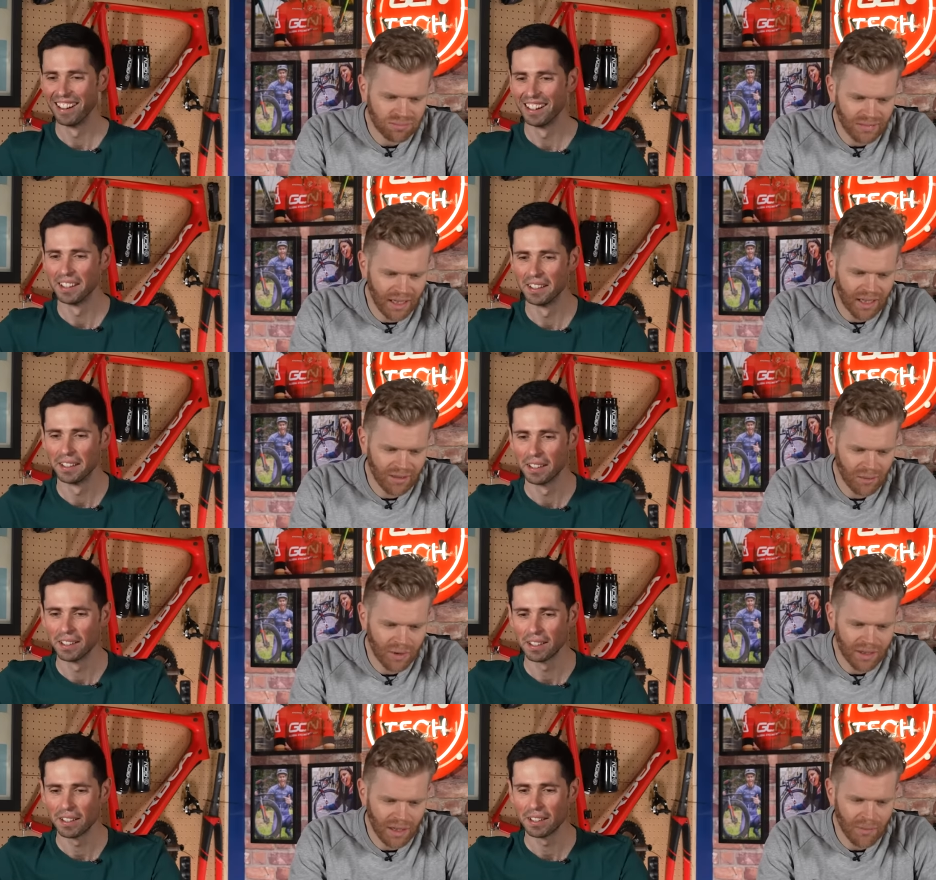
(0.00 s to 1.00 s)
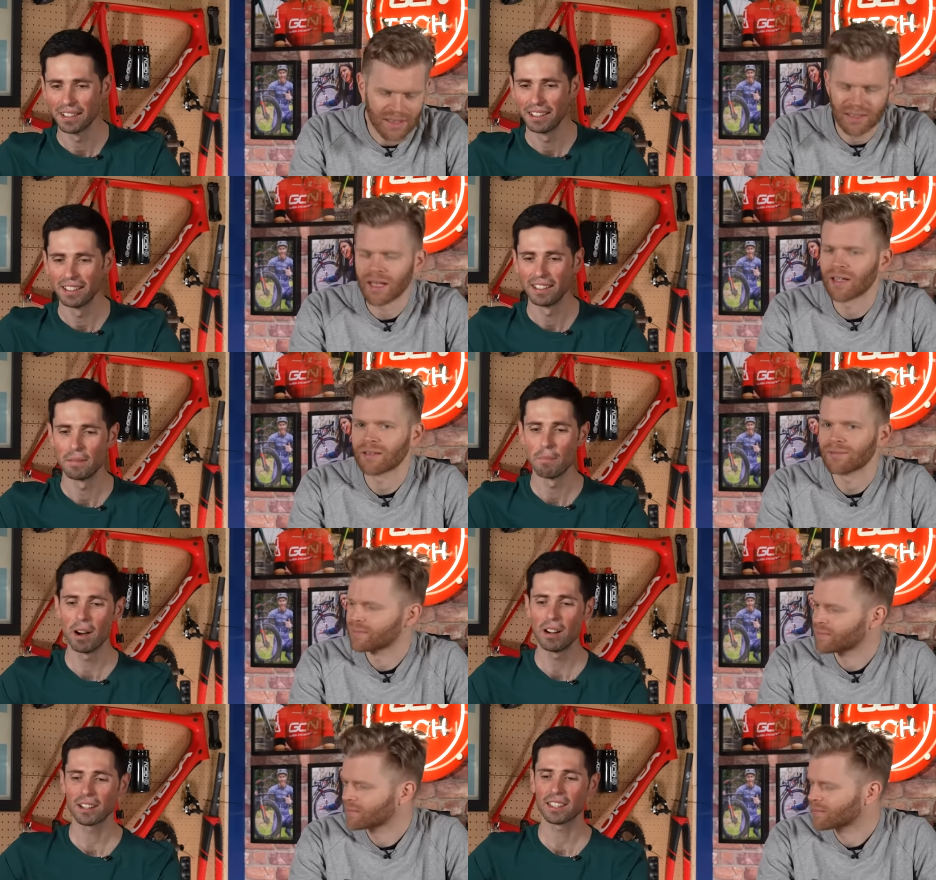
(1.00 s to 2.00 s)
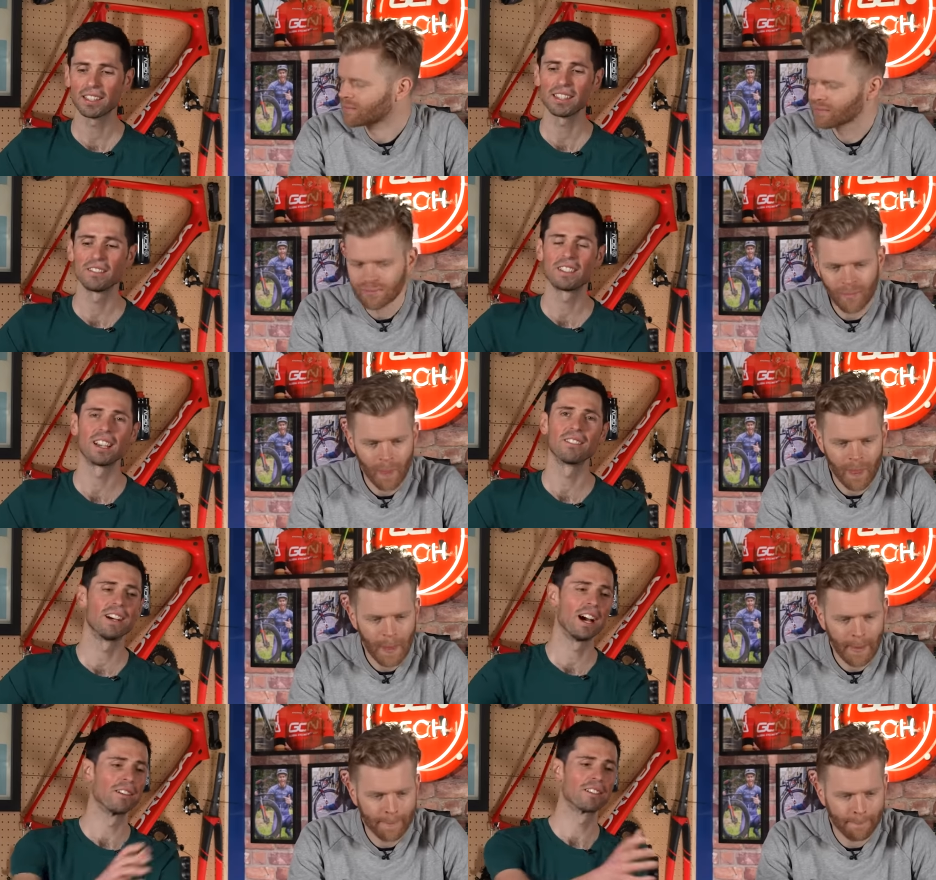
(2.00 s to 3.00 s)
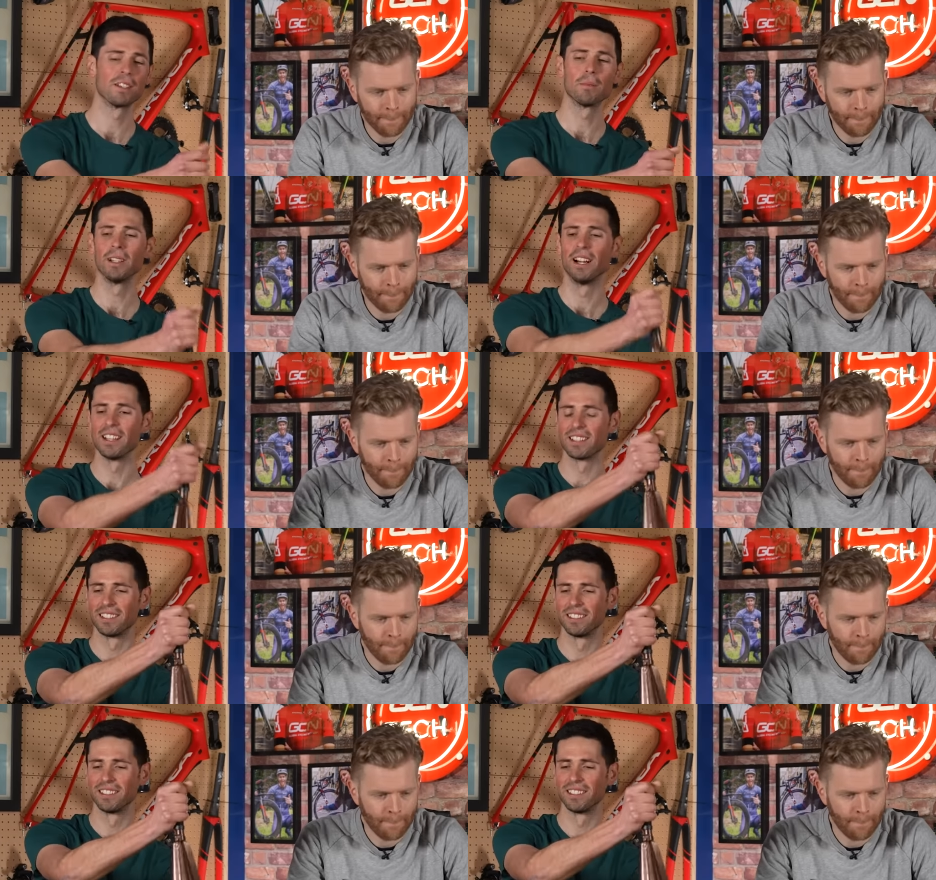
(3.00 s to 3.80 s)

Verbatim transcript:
Speaker 1: yeah, I'm into that. Mark,
Speaker 2: you've done well, super nice.